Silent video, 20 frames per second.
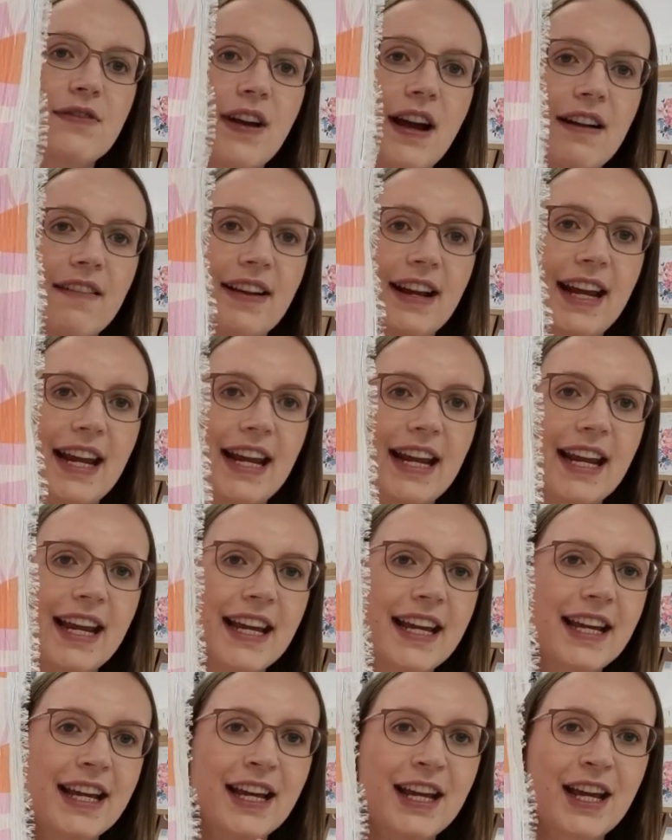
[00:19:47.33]
very
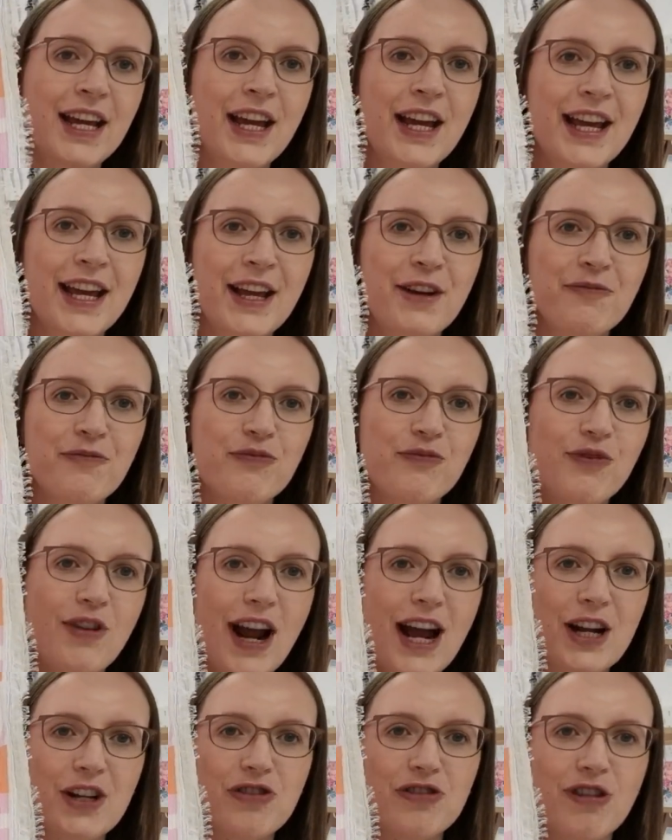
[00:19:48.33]

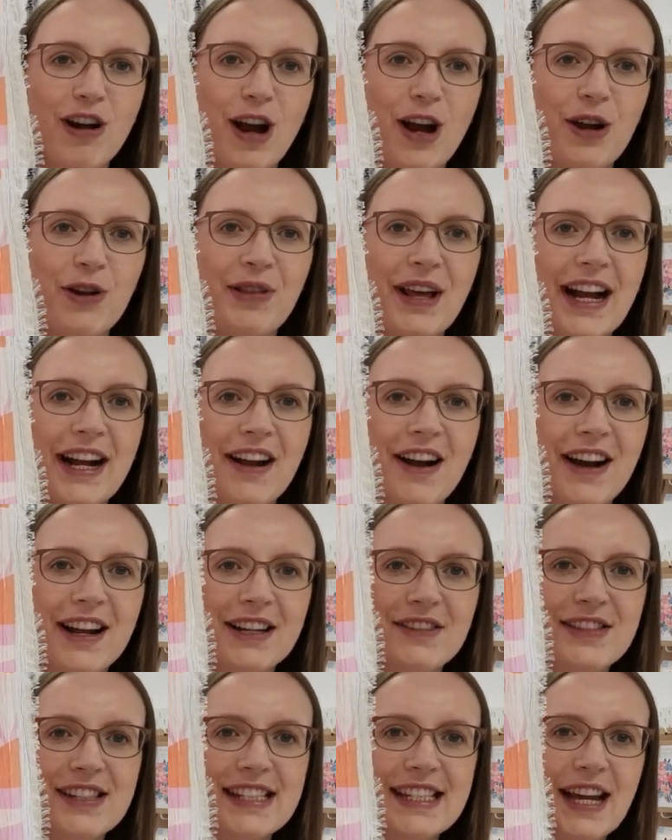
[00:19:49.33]
retro, that
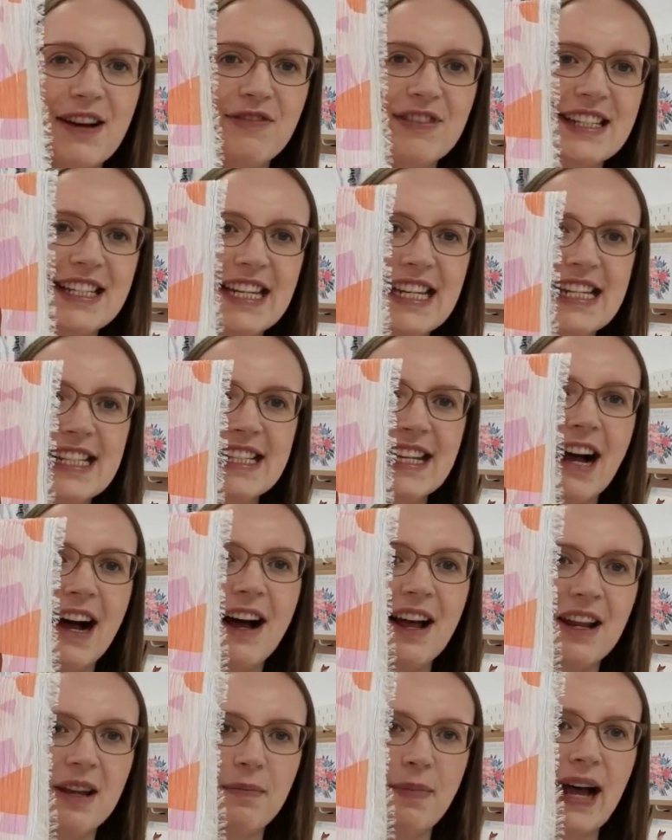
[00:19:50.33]
kind of 70s
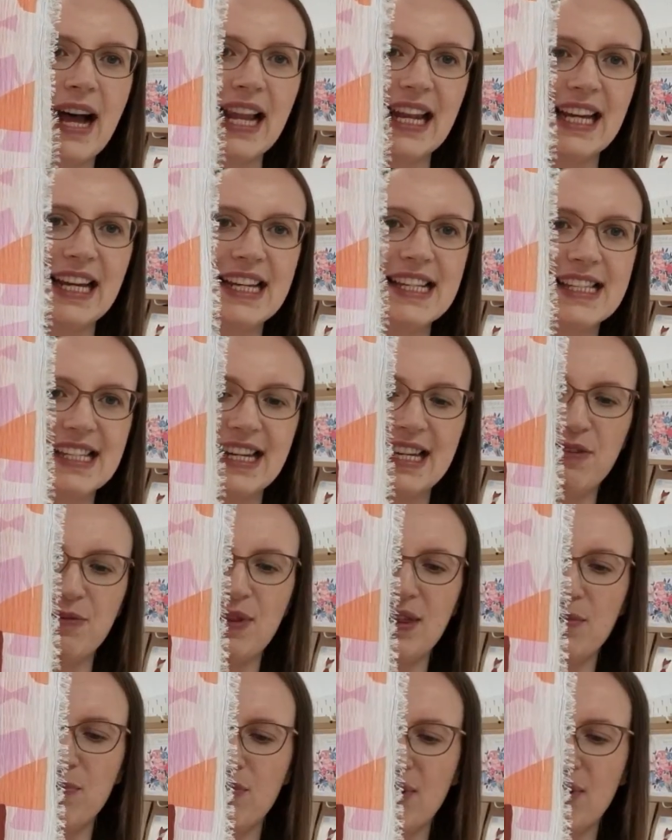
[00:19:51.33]
colour palette, isn't it, with the